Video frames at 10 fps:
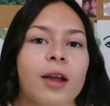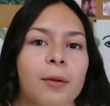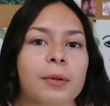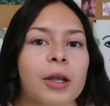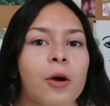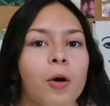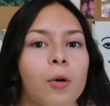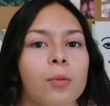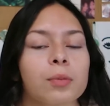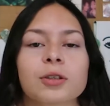family
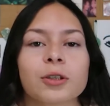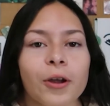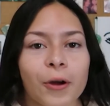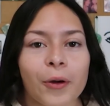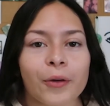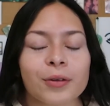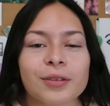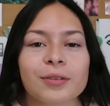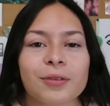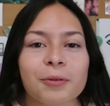home. So
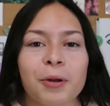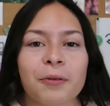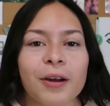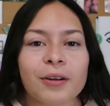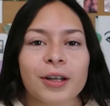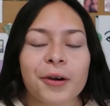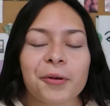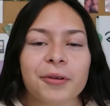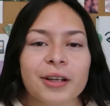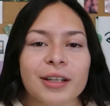when we found out
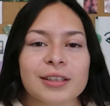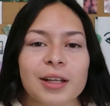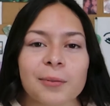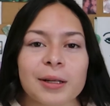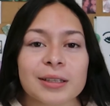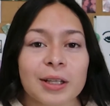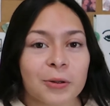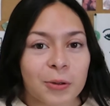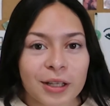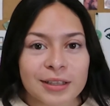we were gonna celebrate San
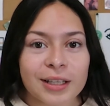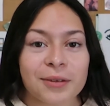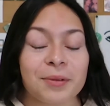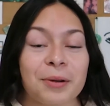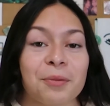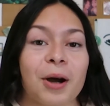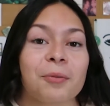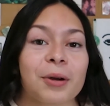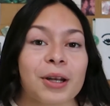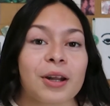Judas Day, my
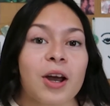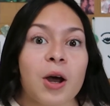mom went